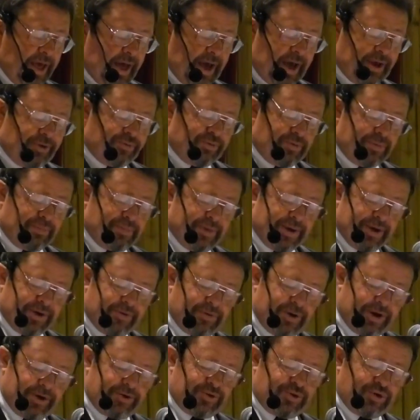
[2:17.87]
I had to
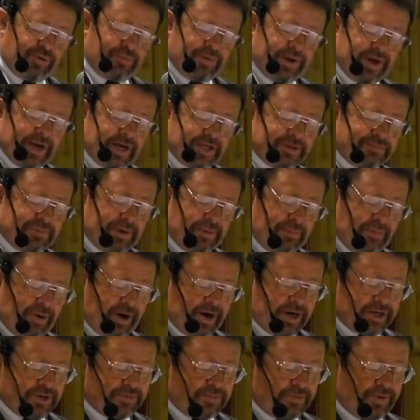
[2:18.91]
repeat grade 2 because my
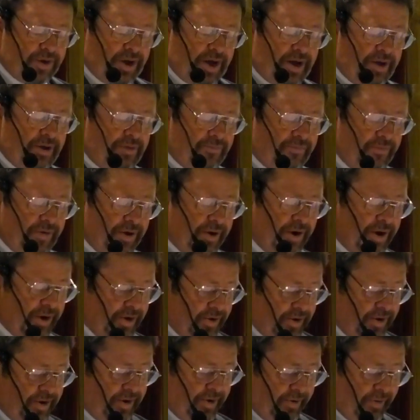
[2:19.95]
marks were not very
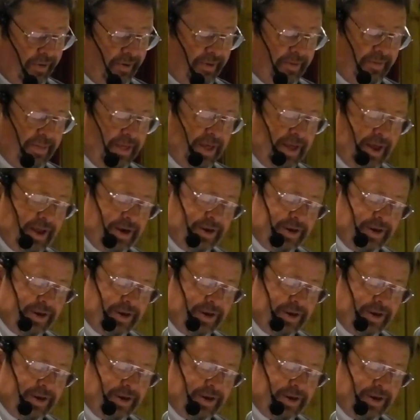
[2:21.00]
good at all.